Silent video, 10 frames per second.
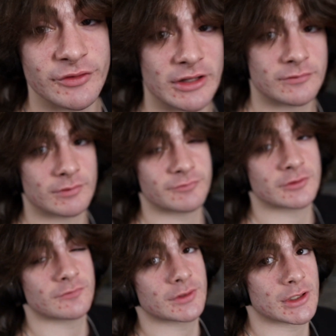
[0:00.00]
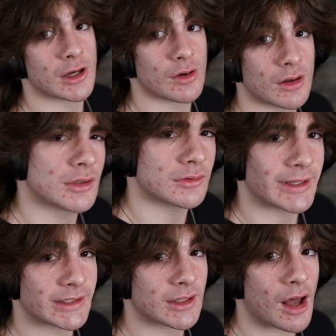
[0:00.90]
you get something from this video,
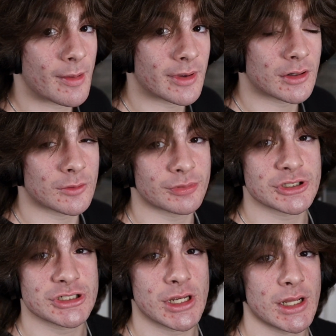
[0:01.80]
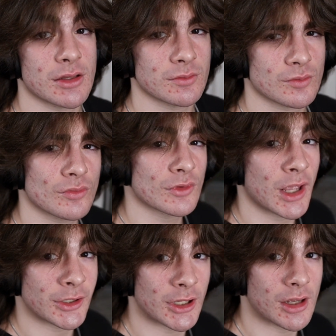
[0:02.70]
like and comment, I'll appreciate it.
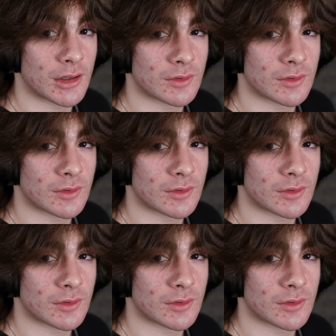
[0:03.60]
And yeah,